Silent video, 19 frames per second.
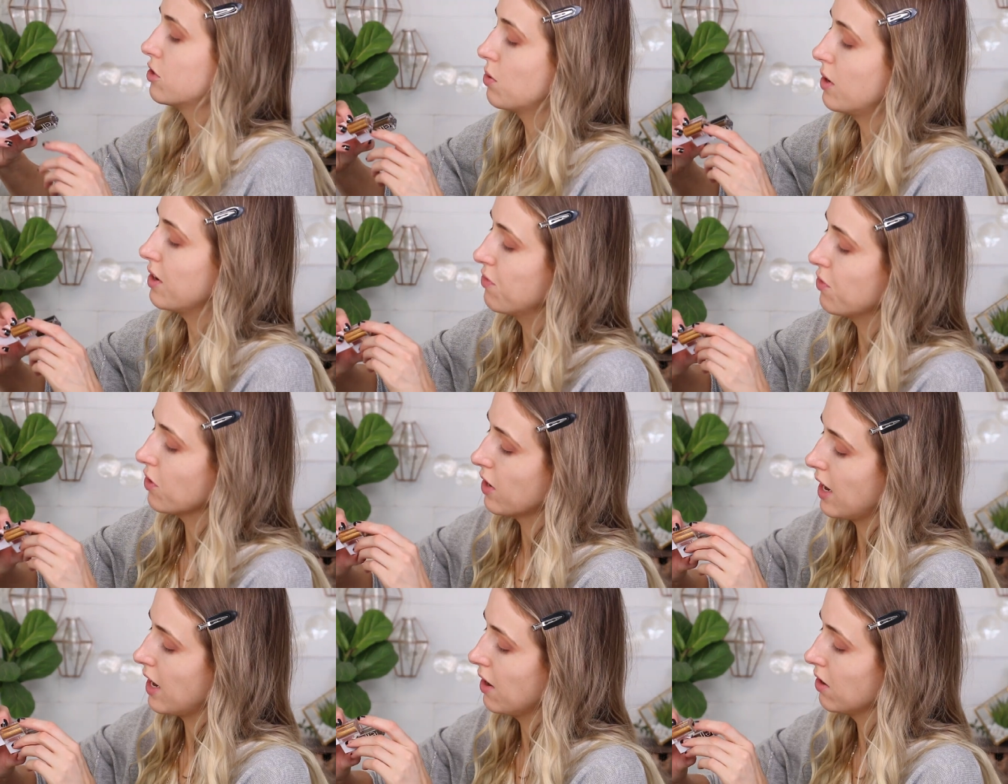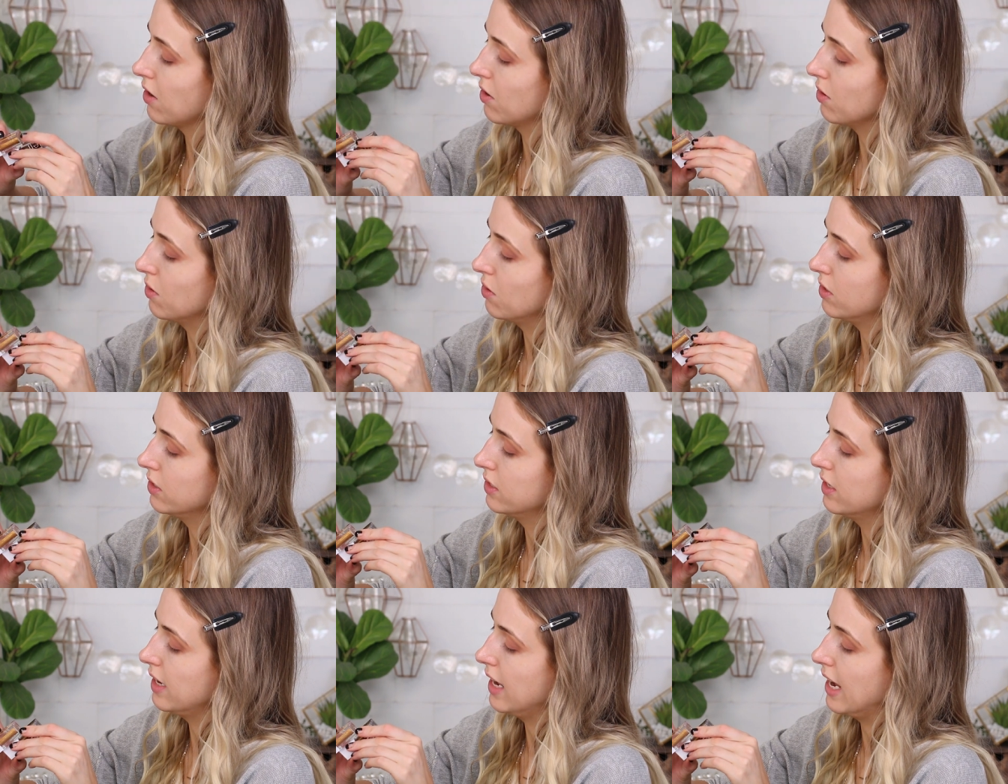24 karat
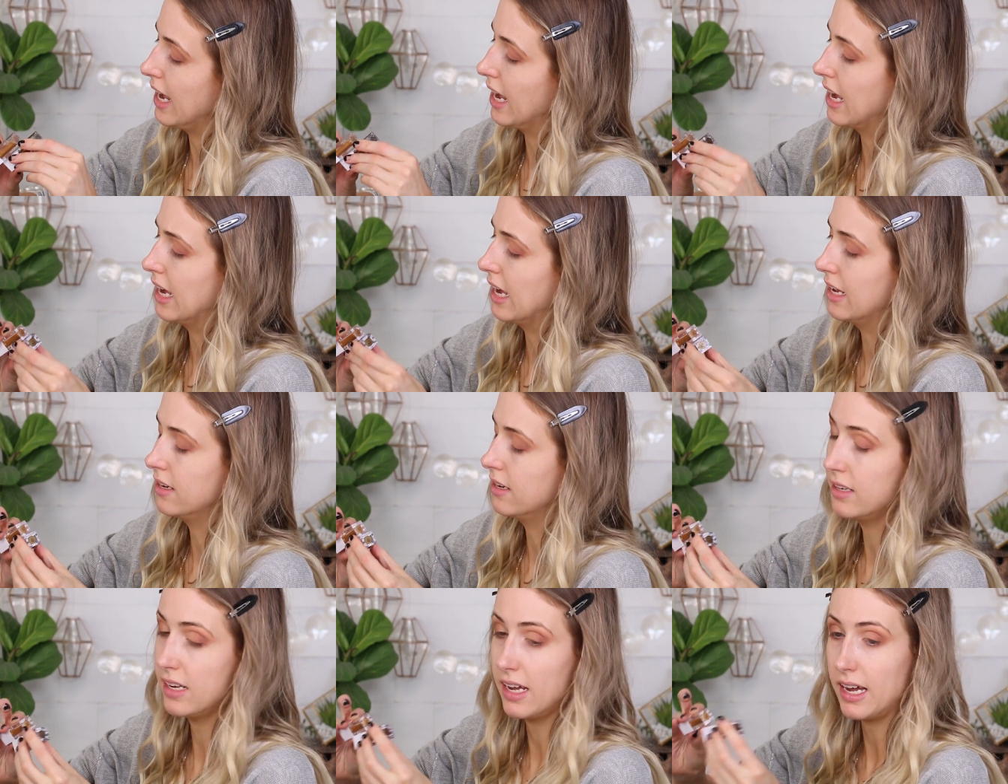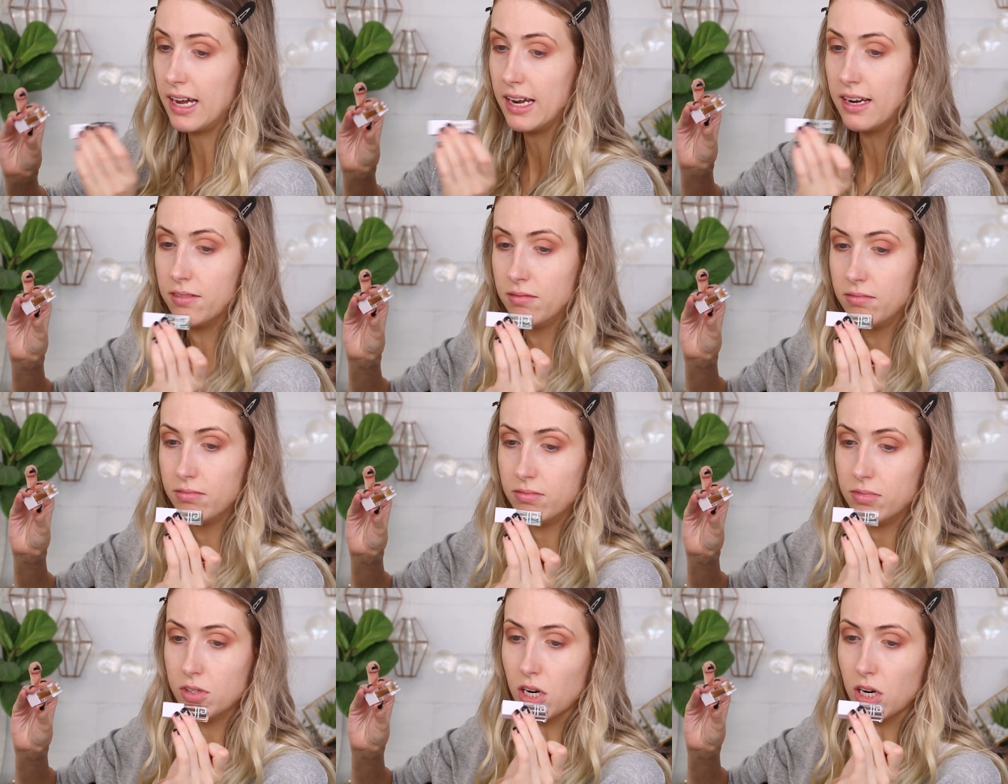gold and a
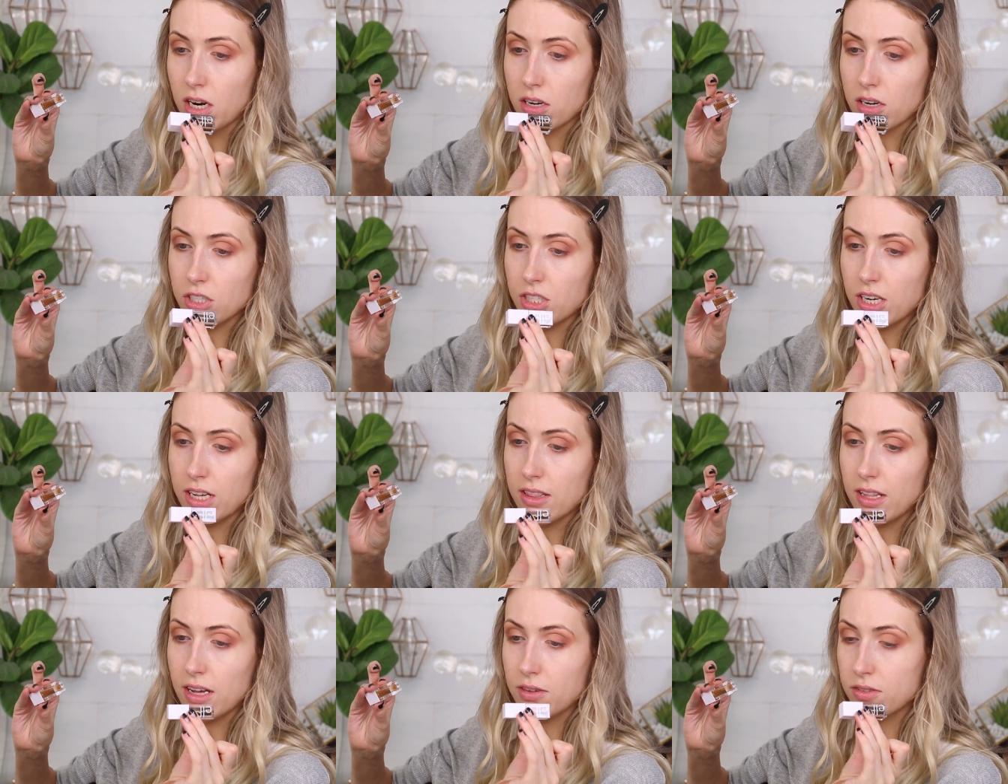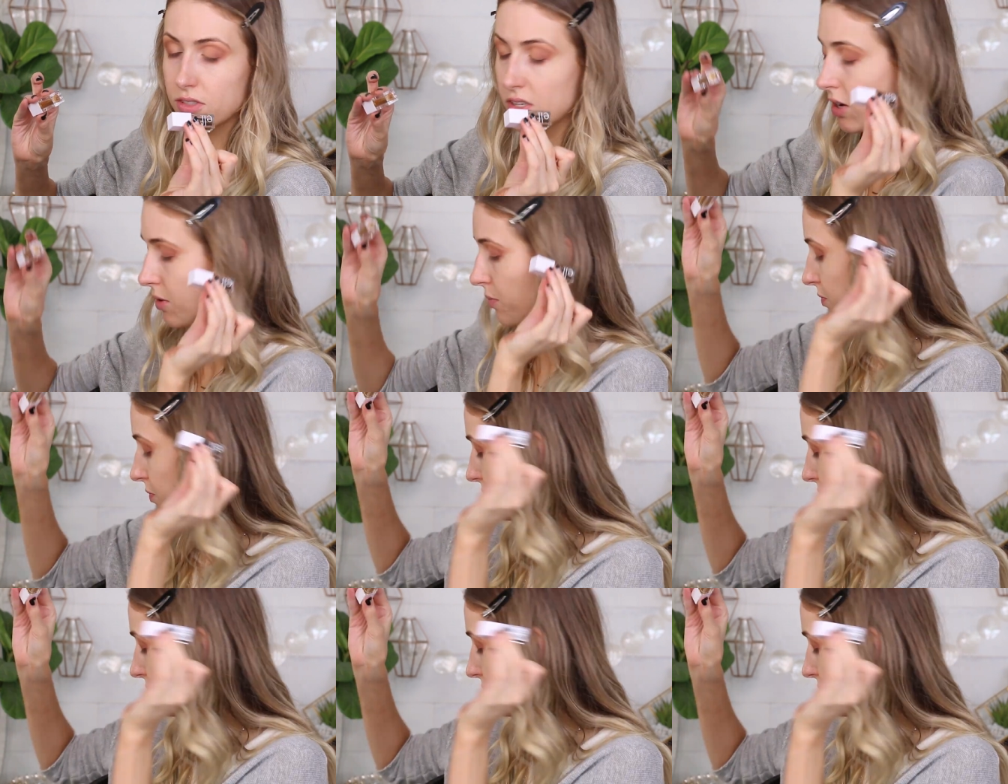darker shade though, so